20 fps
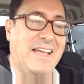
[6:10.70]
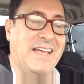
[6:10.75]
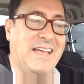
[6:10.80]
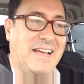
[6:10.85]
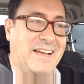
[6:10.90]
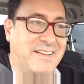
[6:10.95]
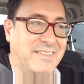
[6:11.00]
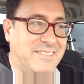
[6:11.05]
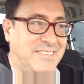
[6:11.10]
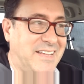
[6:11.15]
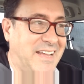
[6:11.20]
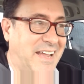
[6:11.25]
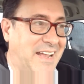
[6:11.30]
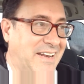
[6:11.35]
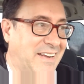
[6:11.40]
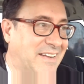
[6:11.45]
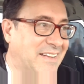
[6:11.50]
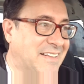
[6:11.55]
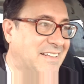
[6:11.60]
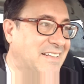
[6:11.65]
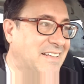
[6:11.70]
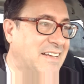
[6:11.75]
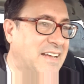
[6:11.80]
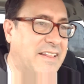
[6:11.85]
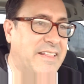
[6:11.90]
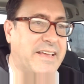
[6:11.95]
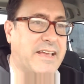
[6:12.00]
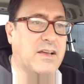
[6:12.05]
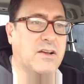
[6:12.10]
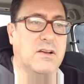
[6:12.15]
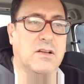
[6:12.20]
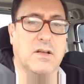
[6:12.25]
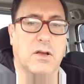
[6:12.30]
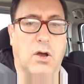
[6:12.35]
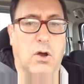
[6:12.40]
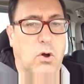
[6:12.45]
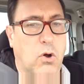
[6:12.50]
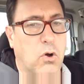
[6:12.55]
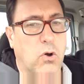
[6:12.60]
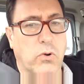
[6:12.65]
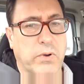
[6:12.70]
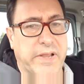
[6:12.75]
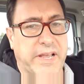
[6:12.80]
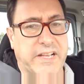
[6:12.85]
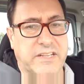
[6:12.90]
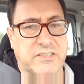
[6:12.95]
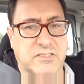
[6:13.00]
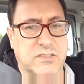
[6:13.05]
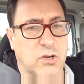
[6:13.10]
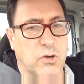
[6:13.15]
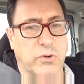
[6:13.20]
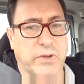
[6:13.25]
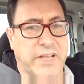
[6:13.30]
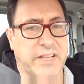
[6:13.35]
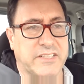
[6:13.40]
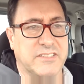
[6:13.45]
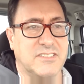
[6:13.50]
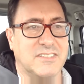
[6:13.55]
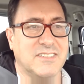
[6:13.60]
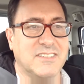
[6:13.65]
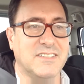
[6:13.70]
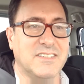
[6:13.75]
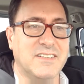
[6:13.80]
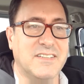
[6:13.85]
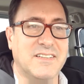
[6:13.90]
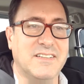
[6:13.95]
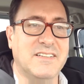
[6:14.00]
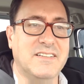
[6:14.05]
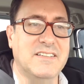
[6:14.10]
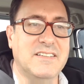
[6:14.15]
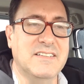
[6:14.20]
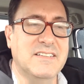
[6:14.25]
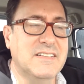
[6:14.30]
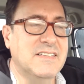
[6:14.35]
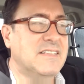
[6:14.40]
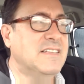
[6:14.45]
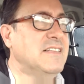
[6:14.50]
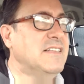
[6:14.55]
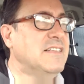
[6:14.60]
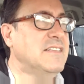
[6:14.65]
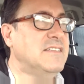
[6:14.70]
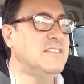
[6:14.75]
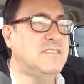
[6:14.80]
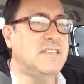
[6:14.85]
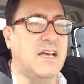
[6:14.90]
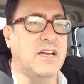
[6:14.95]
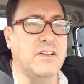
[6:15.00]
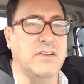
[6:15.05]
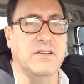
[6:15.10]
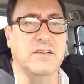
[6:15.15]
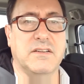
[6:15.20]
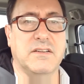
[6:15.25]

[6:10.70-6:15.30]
eight out of 10. There you go. Oh, yes, oh, yes. So,